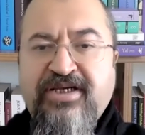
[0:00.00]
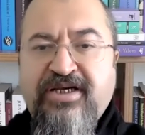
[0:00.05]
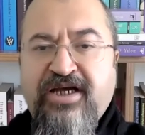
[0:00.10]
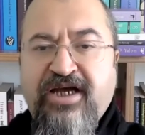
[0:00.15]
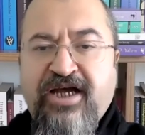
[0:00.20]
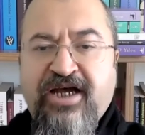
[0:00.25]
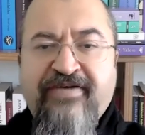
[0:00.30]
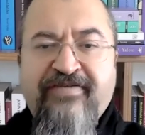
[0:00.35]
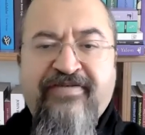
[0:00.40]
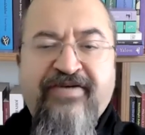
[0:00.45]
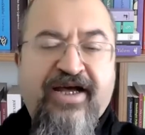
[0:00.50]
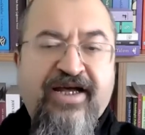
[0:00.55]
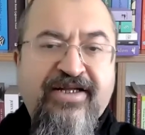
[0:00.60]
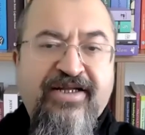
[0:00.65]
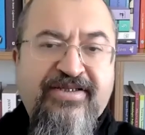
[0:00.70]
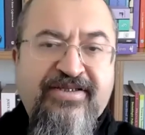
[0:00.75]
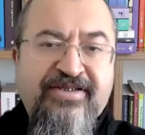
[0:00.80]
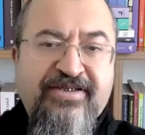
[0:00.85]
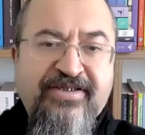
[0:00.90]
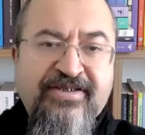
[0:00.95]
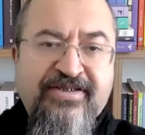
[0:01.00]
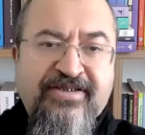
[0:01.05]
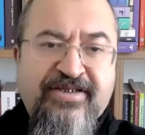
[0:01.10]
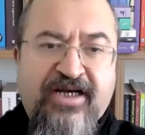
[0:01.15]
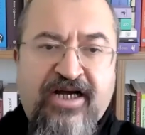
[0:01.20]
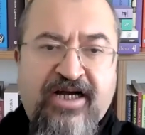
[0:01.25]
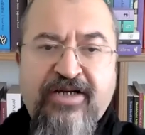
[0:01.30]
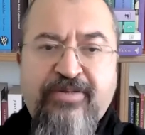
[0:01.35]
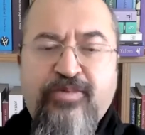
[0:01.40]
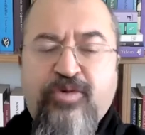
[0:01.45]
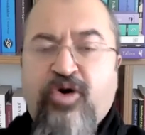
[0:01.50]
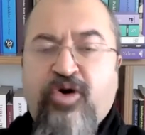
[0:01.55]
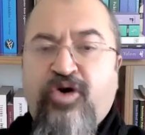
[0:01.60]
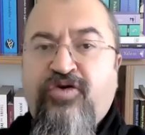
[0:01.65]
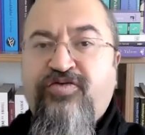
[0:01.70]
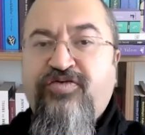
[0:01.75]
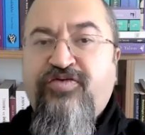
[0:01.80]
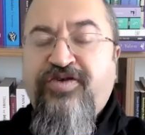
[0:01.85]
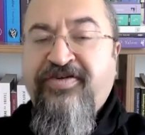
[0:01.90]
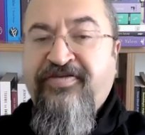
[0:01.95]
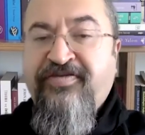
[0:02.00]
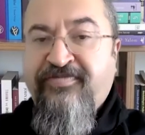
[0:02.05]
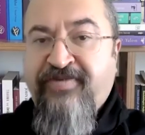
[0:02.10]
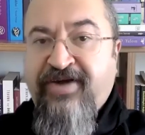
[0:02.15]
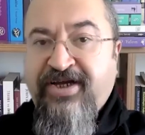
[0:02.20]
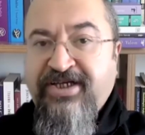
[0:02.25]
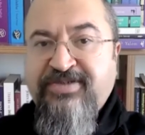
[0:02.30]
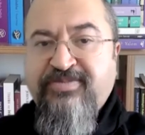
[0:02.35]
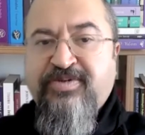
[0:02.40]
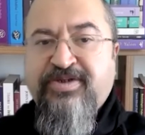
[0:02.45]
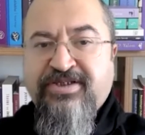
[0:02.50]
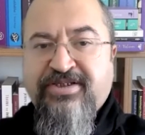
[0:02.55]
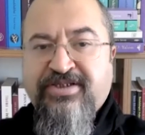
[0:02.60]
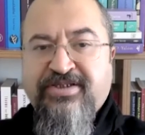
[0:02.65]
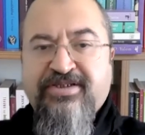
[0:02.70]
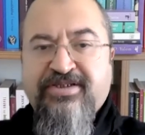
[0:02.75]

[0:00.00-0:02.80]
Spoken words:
have at the time of investment.